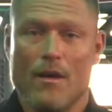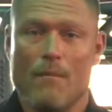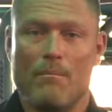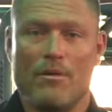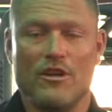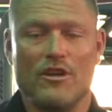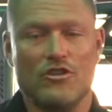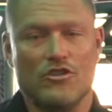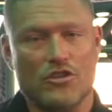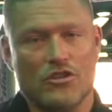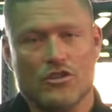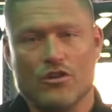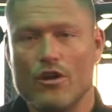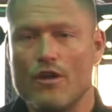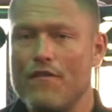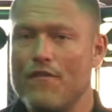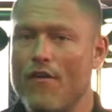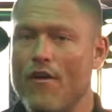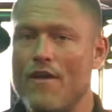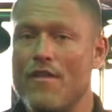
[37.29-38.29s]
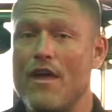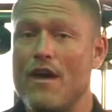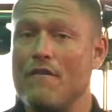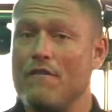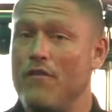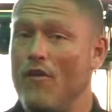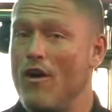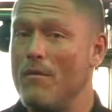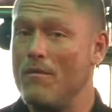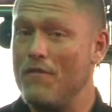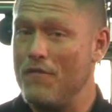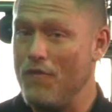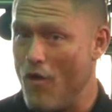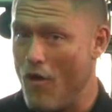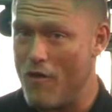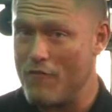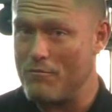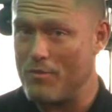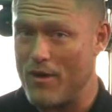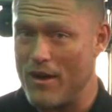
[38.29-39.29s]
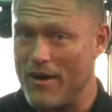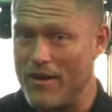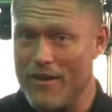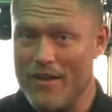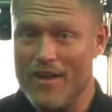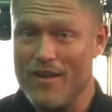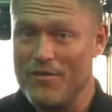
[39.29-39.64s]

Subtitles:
But you just gotta find that fibre 5 bread.